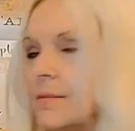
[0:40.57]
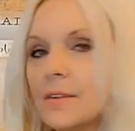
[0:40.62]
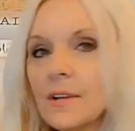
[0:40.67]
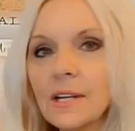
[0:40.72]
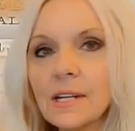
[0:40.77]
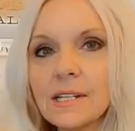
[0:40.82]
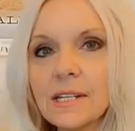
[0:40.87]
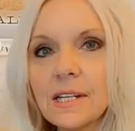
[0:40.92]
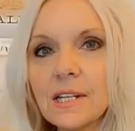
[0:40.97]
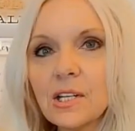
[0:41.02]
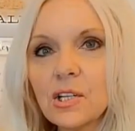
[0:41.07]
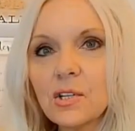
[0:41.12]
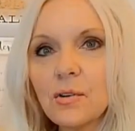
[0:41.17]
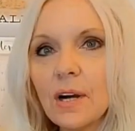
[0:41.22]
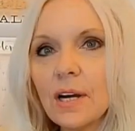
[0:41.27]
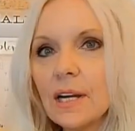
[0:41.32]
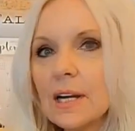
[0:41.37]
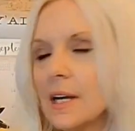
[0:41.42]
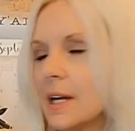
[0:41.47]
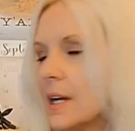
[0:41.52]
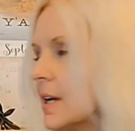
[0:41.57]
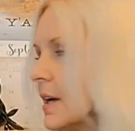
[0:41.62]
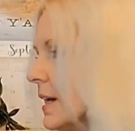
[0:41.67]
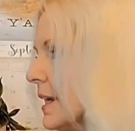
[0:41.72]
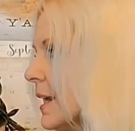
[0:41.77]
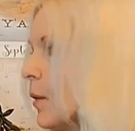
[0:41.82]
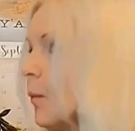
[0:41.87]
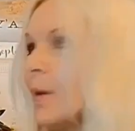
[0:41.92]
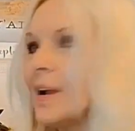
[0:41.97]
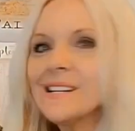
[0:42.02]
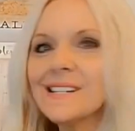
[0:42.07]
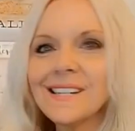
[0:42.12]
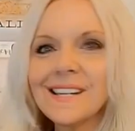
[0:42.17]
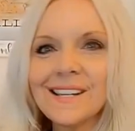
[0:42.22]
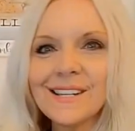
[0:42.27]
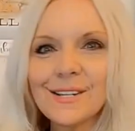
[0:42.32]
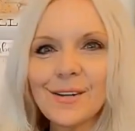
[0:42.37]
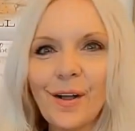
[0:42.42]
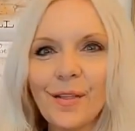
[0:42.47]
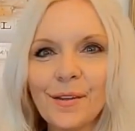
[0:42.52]
You can see this right here. I can't wait to see
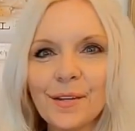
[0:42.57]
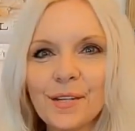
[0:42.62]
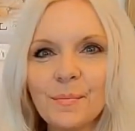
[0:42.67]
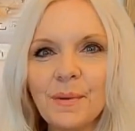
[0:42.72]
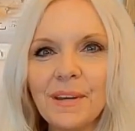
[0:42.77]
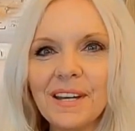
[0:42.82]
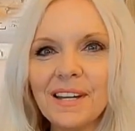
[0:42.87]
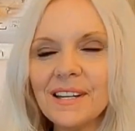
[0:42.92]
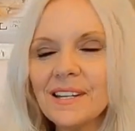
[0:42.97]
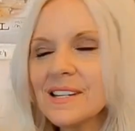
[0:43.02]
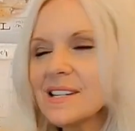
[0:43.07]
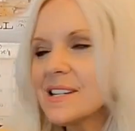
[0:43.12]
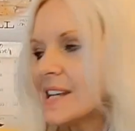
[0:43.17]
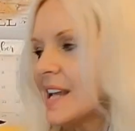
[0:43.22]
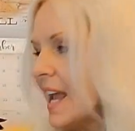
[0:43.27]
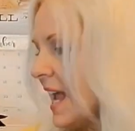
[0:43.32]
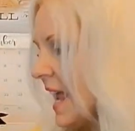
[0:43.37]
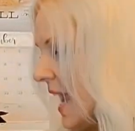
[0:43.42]
this on this piece.